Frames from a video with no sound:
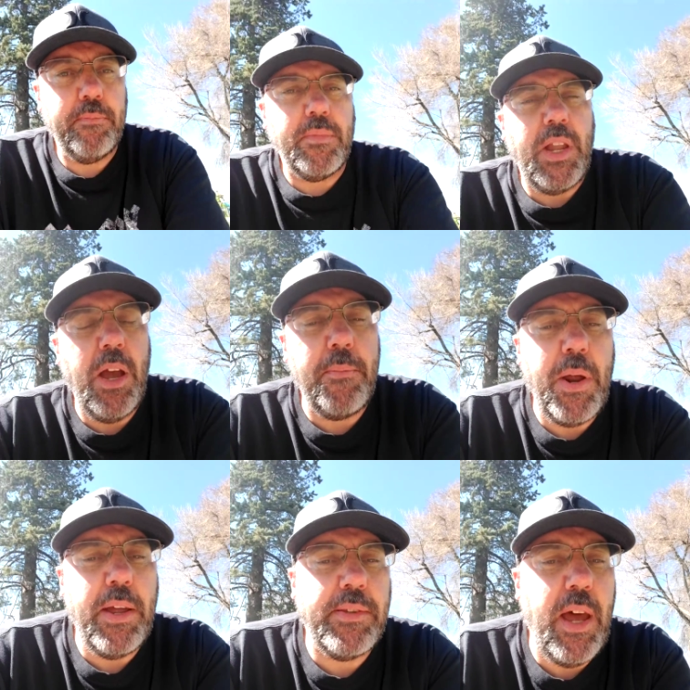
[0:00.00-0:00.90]
I'm
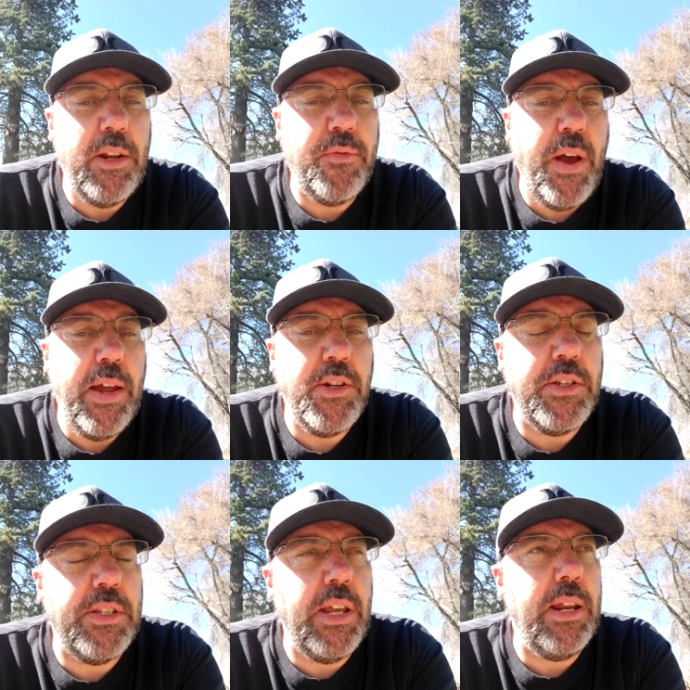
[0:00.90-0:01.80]
not satisfied just
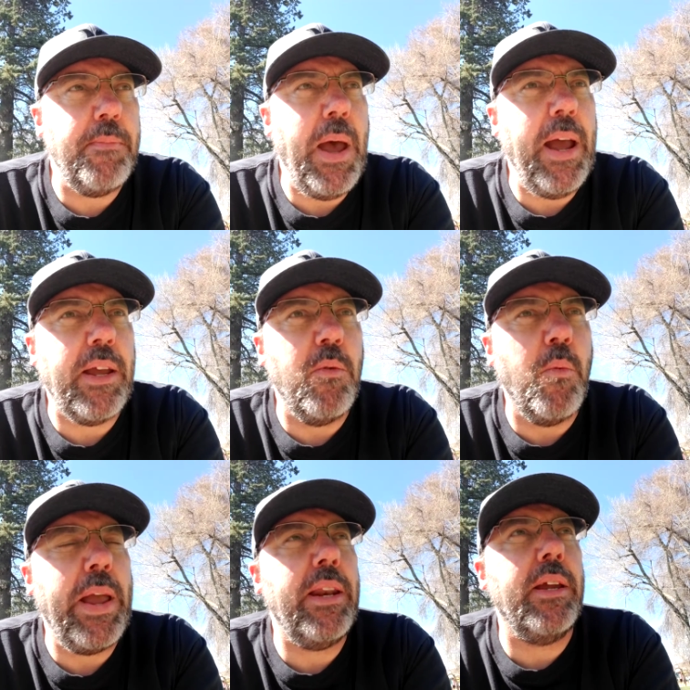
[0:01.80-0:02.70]
sitting back and
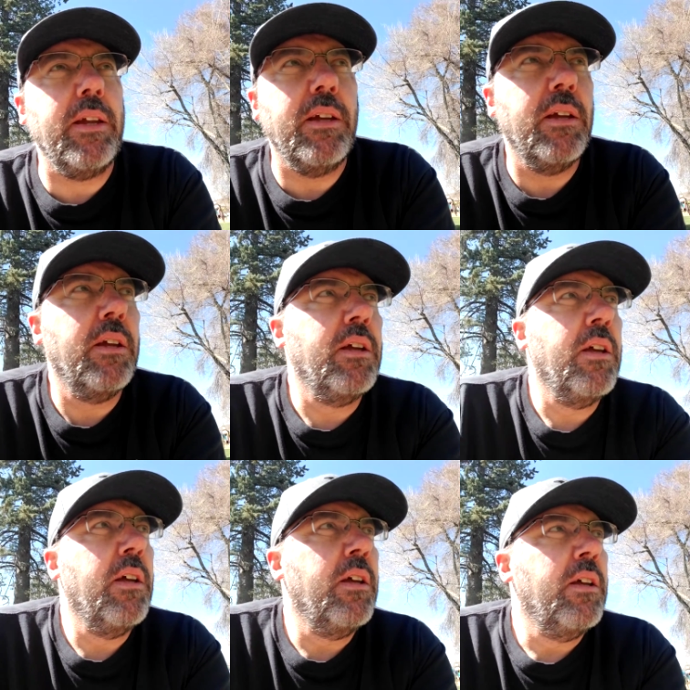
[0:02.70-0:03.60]
waiting
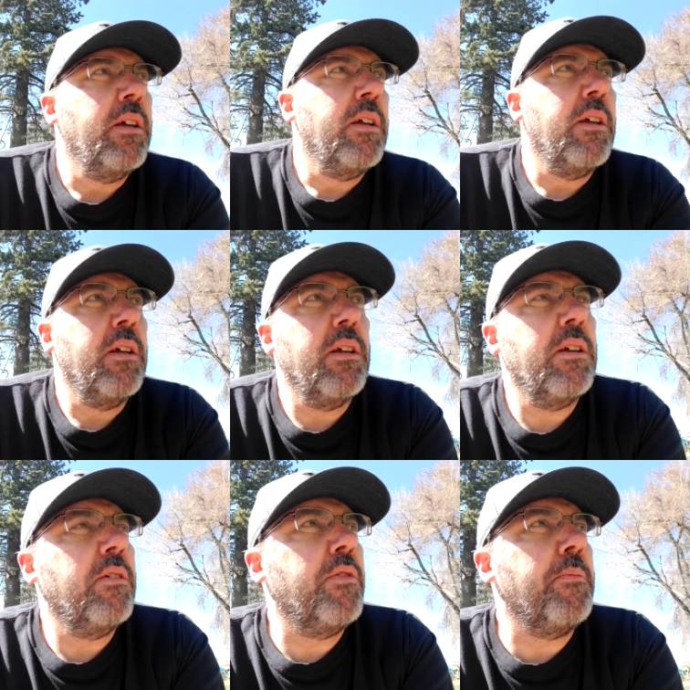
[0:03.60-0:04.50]

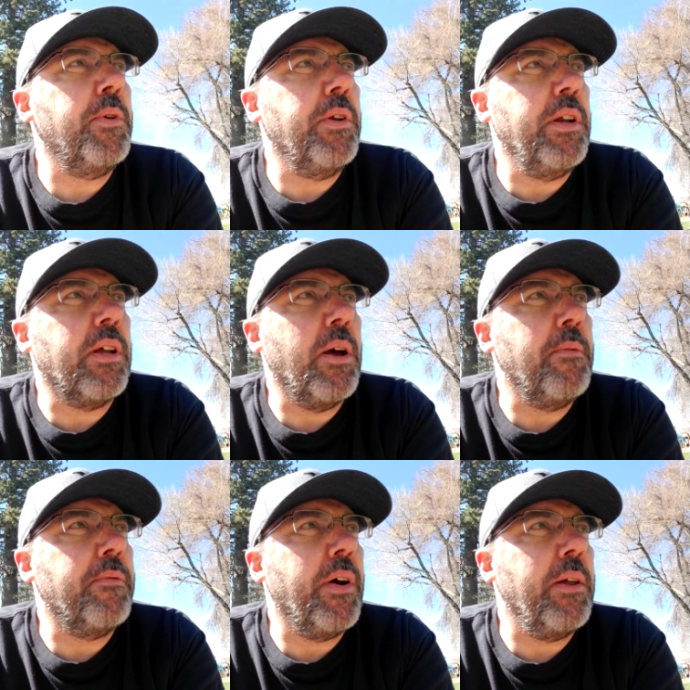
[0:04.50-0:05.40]
for beauty to come and
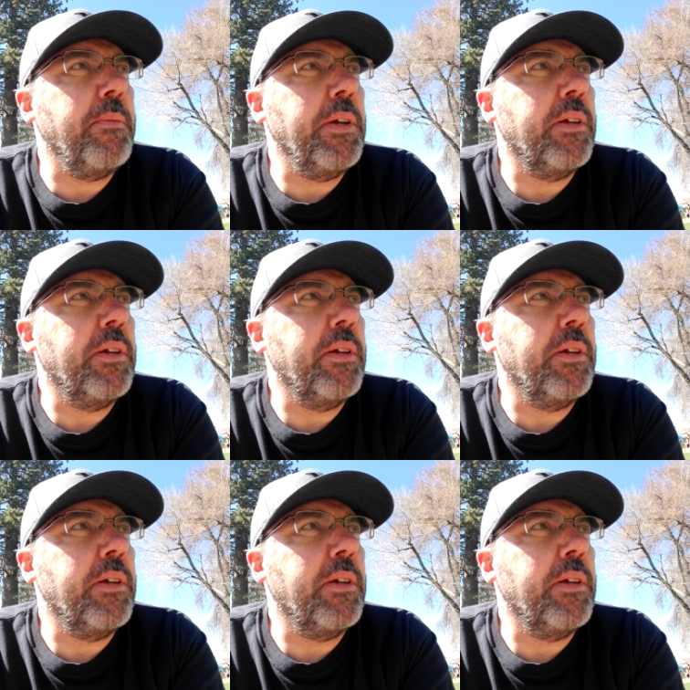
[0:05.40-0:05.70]
find me.